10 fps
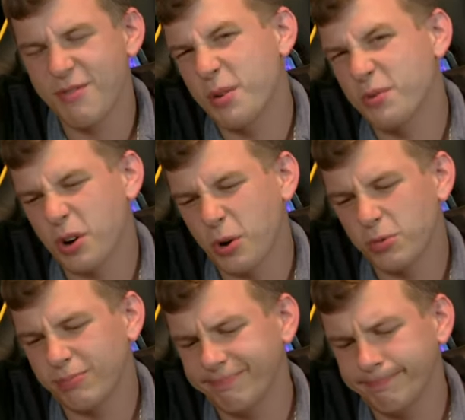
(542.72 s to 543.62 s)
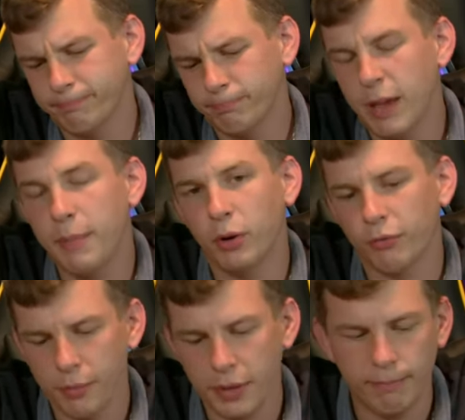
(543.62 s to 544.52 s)
the rose gold, maybe
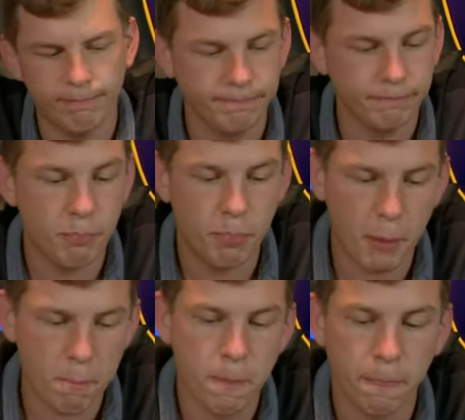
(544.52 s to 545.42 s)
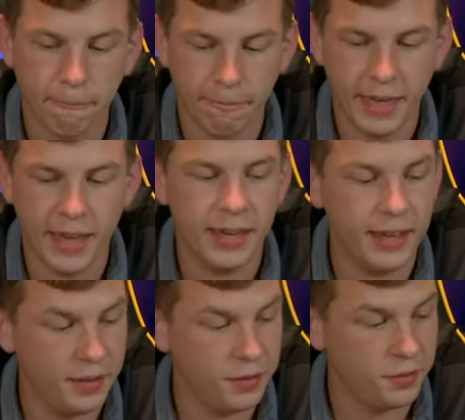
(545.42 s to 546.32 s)
not for me, but it
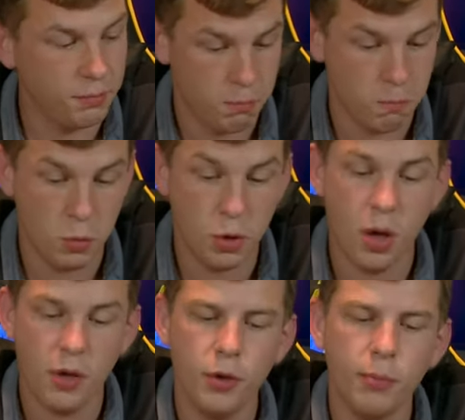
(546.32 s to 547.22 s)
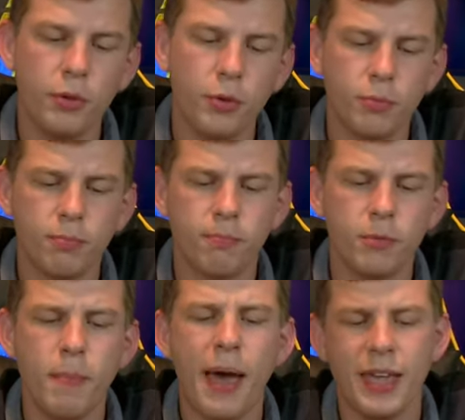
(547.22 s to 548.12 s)
is, you
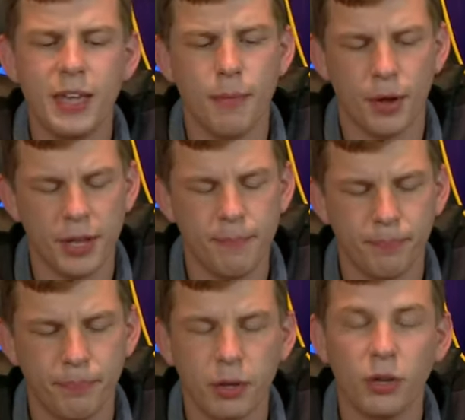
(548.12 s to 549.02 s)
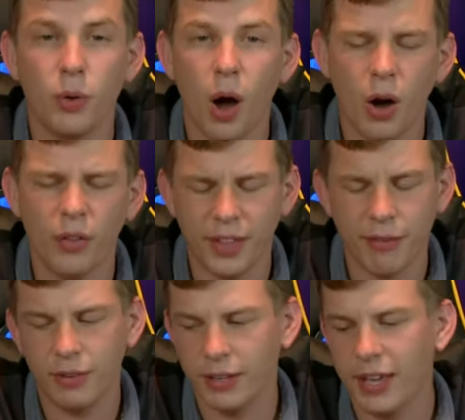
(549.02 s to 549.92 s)
pay your money, but you are
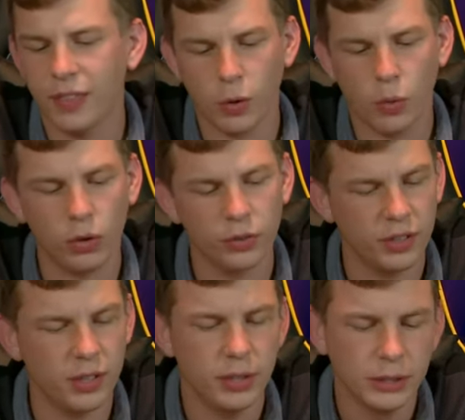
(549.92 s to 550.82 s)
definitely getting the quality.